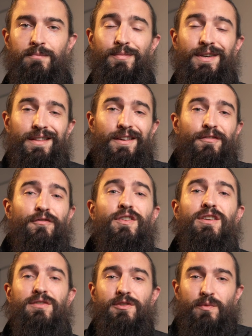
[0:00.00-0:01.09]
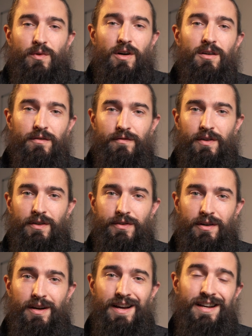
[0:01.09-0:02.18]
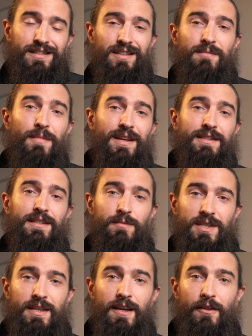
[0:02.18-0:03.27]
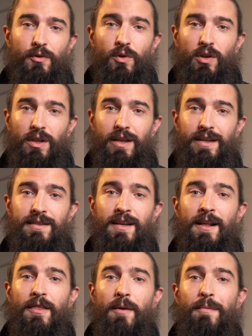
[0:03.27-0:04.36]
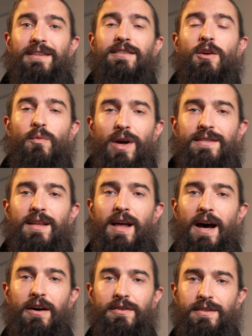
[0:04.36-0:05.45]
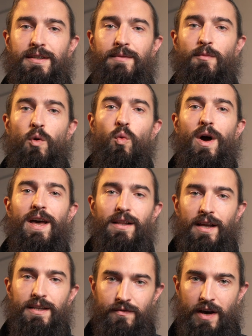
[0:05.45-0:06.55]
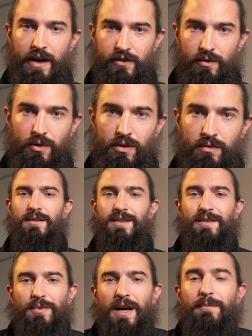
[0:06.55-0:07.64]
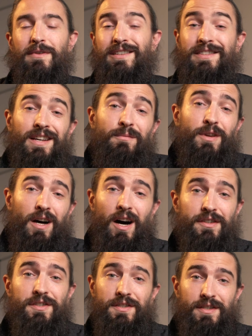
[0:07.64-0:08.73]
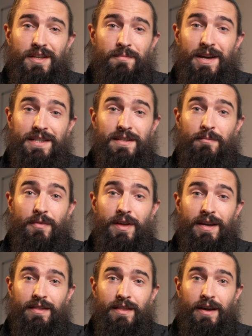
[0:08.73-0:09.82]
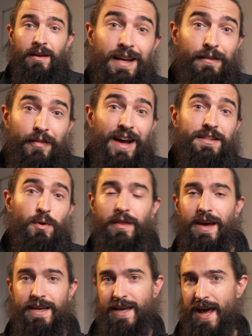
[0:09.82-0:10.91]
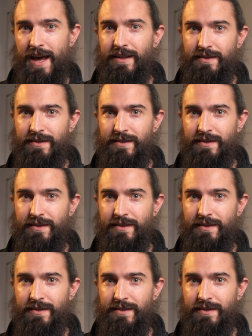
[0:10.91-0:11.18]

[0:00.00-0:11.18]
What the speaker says: But the feels wrong filter actually makes them see it through a lens that makes the rest of the house seem way less valuable. It probably subconsciously makes them think that if that's what they can